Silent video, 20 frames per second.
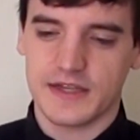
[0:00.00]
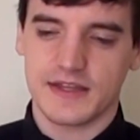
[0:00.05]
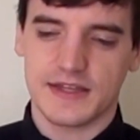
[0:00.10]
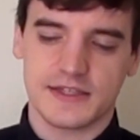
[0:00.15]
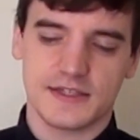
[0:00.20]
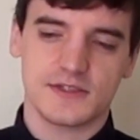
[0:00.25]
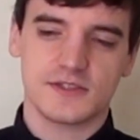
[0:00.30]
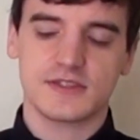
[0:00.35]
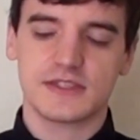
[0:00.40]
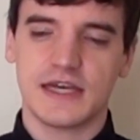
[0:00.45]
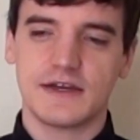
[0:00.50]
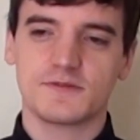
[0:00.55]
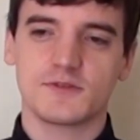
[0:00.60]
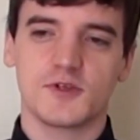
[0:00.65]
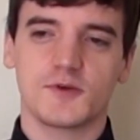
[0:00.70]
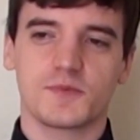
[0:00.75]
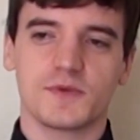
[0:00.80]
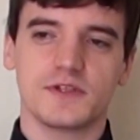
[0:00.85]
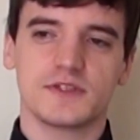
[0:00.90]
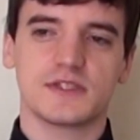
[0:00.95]
Like, you just have to
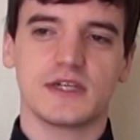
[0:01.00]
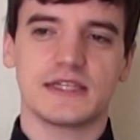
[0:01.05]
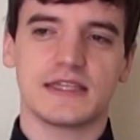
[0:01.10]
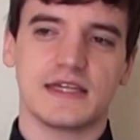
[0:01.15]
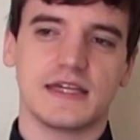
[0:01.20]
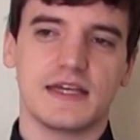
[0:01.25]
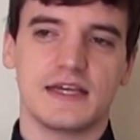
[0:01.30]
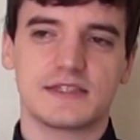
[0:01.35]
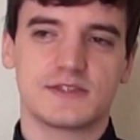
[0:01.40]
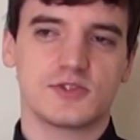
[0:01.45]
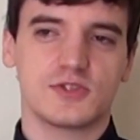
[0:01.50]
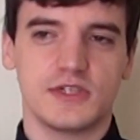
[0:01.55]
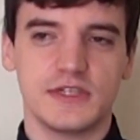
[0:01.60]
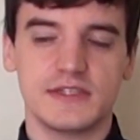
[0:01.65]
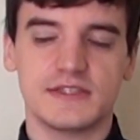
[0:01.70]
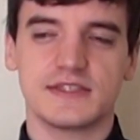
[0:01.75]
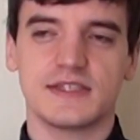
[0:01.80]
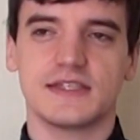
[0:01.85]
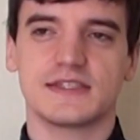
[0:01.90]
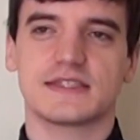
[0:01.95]
appreciate that, as
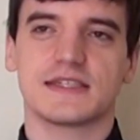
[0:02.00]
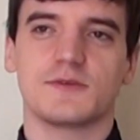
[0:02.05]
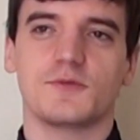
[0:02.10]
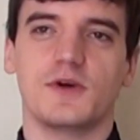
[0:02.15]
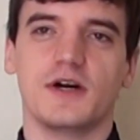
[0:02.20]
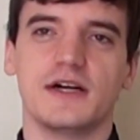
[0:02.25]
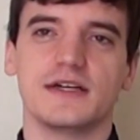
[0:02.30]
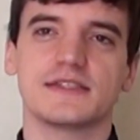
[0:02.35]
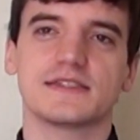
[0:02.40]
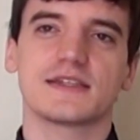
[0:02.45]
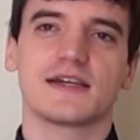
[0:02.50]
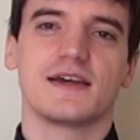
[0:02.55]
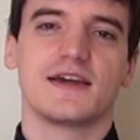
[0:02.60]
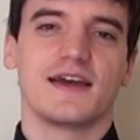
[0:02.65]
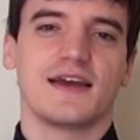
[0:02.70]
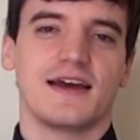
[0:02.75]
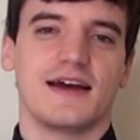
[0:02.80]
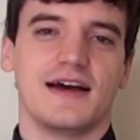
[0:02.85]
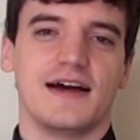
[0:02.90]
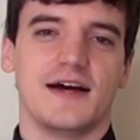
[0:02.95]
cheesy as it was
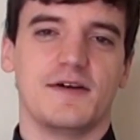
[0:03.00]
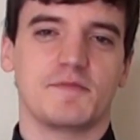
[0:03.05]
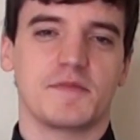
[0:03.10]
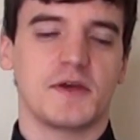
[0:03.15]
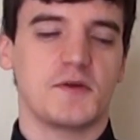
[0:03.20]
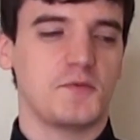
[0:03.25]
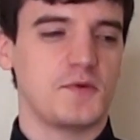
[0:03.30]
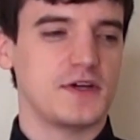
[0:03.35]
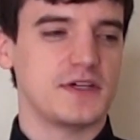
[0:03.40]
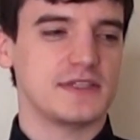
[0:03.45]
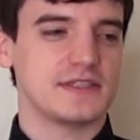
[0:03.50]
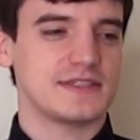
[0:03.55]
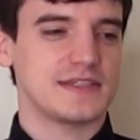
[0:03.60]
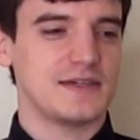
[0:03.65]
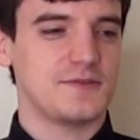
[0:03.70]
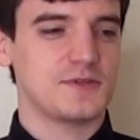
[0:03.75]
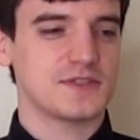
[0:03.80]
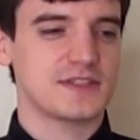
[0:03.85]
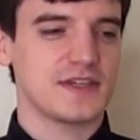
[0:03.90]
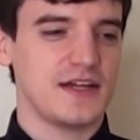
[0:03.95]

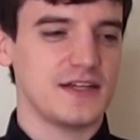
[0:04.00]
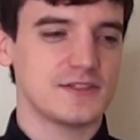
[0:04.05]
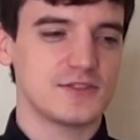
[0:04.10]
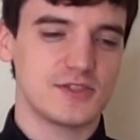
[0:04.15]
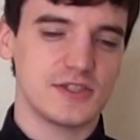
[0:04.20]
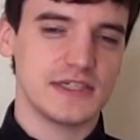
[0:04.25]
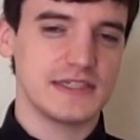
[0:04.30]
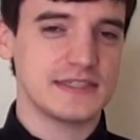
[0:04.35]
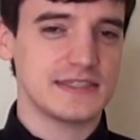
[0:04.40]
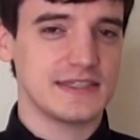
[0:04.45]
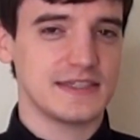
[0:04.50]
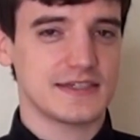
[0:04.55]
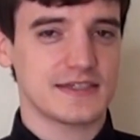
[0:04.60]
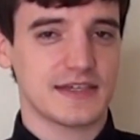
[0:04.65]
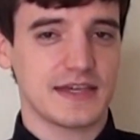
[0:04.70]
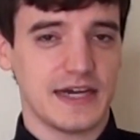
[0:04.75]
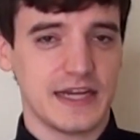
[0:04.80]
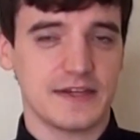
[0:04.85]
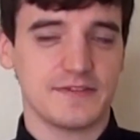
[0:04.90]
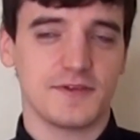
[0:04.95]
all cheesy in
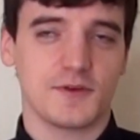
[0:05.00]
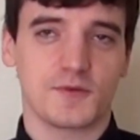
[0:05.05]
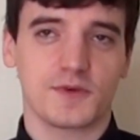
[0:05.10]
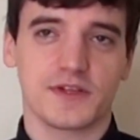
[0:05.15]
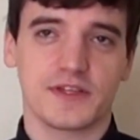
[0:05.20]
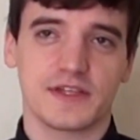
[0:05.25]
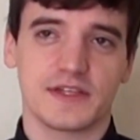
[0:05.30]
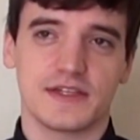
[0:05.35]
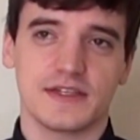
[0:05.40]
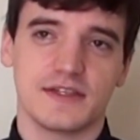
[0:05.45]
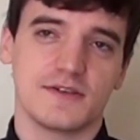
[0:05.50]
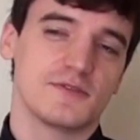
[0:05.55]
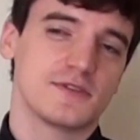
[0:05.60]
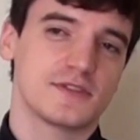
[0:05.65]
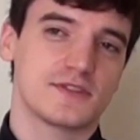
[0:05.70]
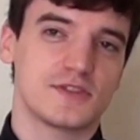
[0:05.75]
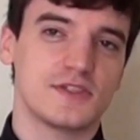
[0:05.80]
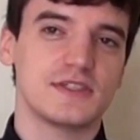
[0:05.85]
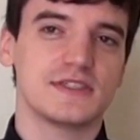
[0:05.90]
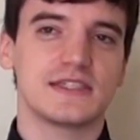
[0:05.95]
kind of it was
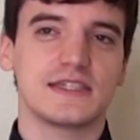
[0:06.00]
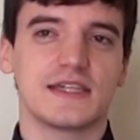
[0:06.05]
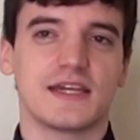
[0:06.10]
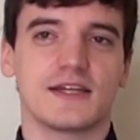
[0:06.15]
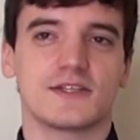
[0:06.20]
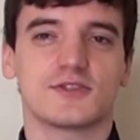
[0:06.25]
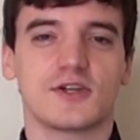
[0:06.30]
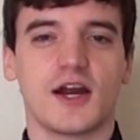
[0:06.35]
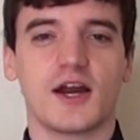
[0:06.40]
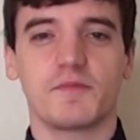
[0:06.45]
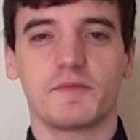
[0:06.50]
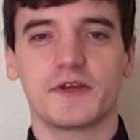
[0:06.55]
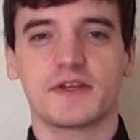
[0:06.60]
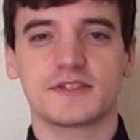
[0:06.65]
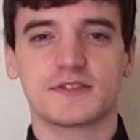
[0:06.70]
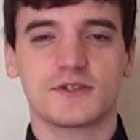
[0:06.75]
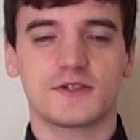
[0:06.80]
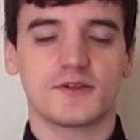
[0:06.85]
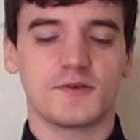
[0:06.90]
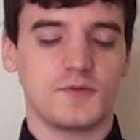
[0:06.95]
cheesy in a charming
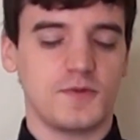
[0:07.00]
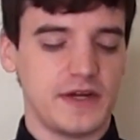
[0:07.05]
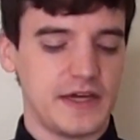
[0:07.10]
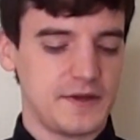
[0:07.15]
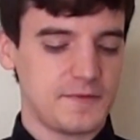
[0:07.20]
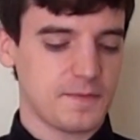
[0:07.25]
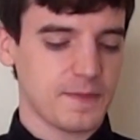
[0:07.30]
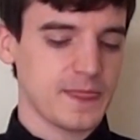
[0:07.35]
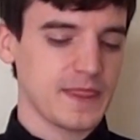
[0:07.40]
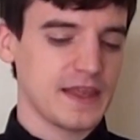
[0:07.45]
sort of way.